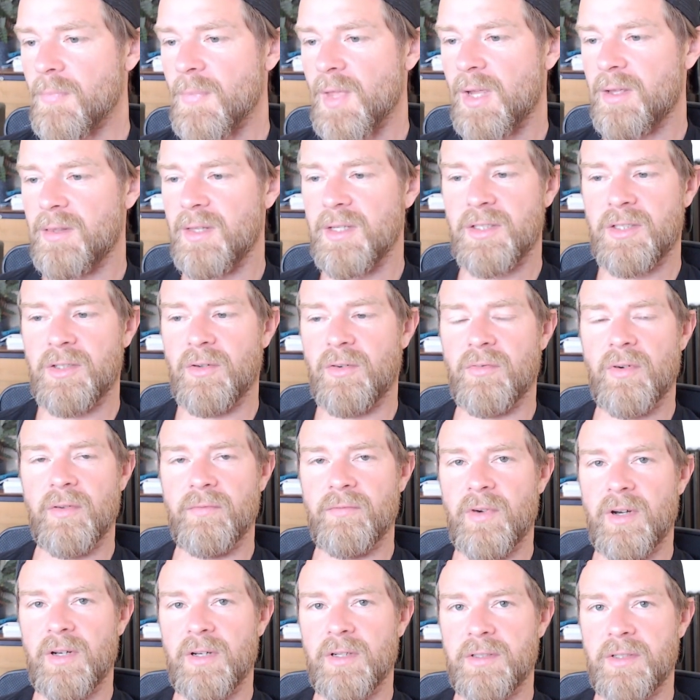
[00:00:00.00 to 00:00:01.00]
they still run
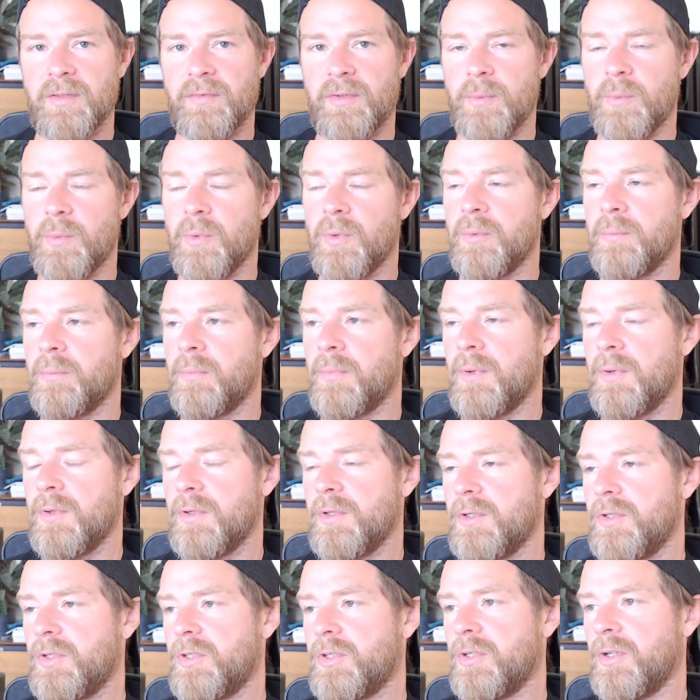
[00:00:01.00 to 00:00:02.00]
relatively well.
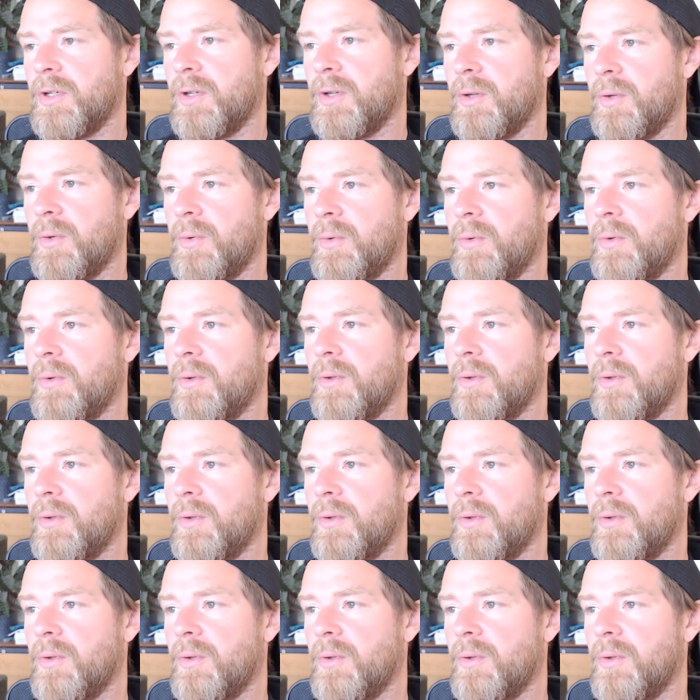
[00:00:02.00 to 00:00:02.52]
So